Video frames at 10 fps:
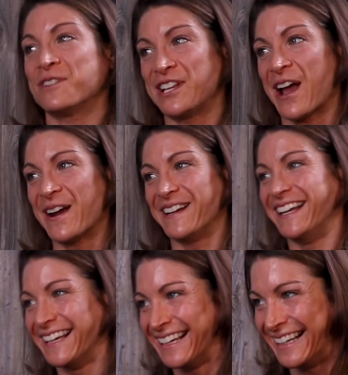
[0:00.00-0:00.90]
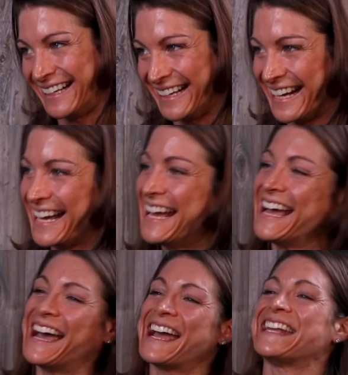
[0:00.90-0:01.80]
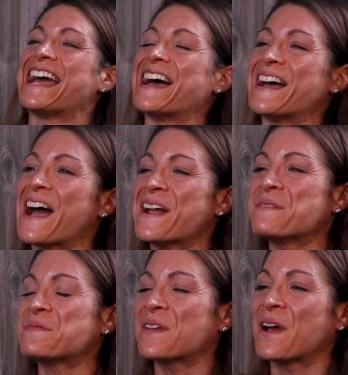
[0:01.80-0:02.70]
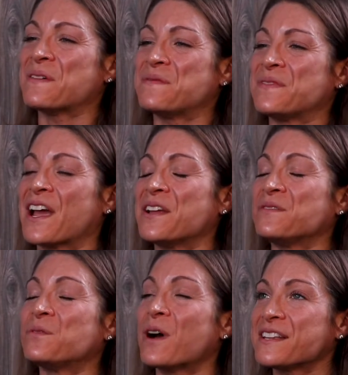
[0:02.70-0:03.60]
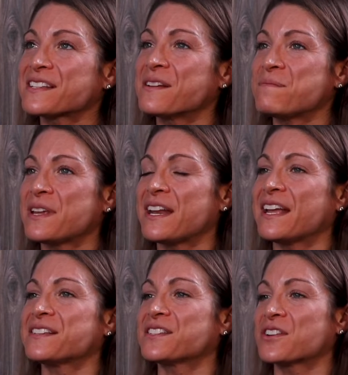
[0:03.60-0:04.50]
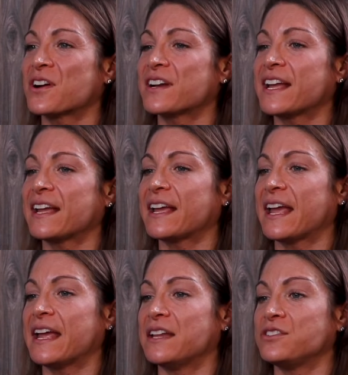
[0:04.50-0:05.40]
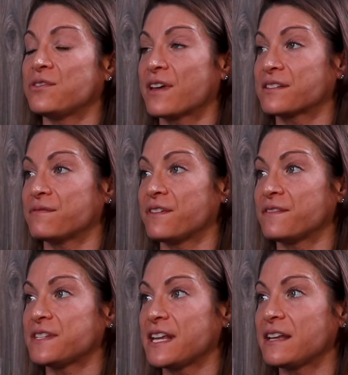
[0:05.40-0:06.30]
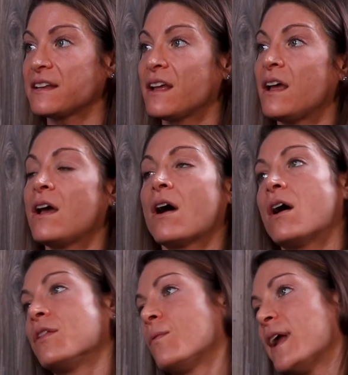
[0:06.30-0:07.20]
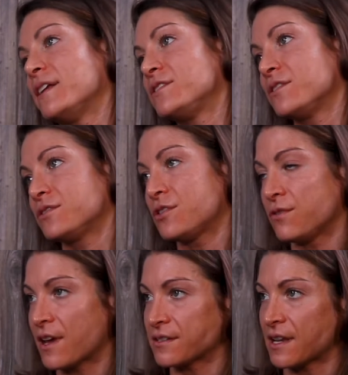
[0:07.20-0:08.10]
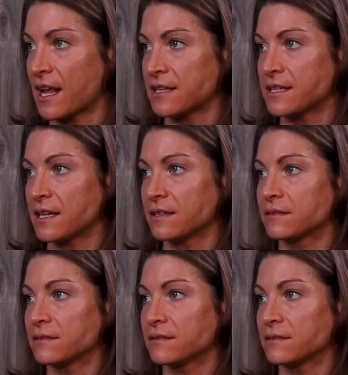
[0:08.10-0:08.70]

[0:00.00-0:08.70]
retired. Yeah, I was competing starting in 2015 all the way until 2018.